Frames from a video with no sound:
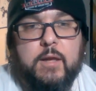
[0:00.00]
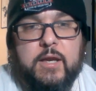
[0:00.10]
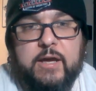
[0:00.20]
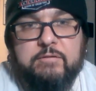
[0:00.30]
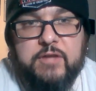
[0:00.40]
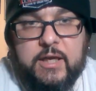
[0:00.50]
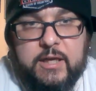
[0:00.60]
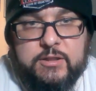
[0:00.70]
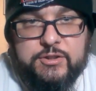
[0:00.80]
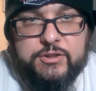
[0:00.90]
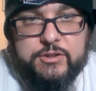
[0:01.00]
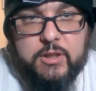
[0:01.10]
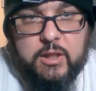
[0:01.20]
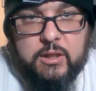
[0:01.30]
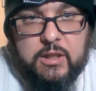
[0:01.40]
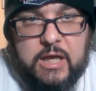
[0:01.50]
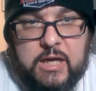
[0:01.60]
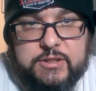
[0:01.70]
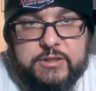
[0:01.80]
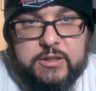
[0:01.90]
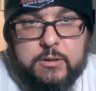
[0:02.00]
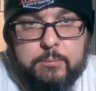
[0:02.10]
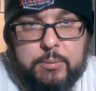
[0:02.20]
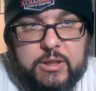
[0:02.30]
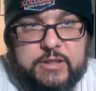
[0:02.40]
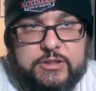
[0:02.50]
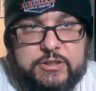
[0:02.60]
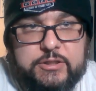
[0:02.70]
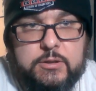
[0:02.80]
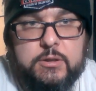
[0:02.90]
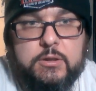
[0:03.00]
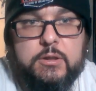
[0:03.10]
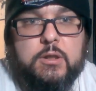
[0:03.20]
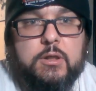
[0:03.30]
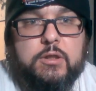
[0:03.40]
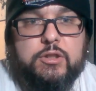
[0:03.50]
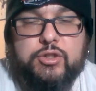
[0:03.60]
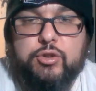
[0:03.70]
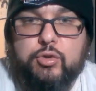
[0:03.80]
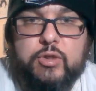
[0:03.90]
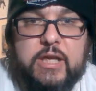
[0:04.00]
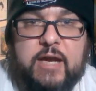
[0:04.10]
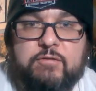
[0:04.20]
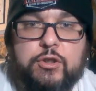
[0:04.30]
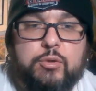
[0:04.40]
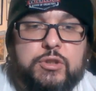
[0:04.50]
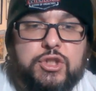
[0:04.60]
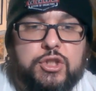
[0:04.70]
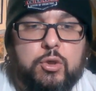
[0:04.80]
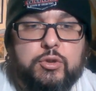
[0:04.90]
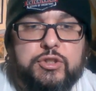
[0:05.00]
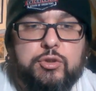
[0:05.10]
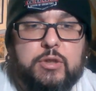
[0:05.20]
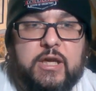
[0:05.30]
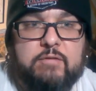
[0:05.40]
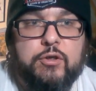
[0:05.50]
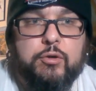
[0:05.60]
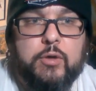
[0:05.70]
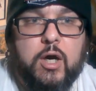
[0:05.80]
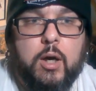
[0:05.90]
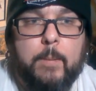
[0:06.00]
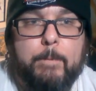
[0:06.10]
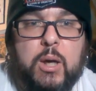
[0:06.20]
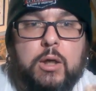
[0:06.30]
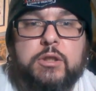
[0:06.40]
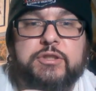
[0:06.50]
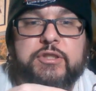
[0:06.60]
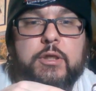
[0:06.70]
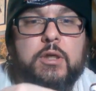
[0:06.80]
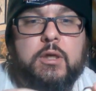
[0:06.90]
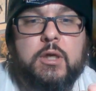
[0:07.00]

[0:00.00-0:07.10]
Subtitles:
and have the hands locked in place. So you can have her doing chokes. You can have her doing arm bars.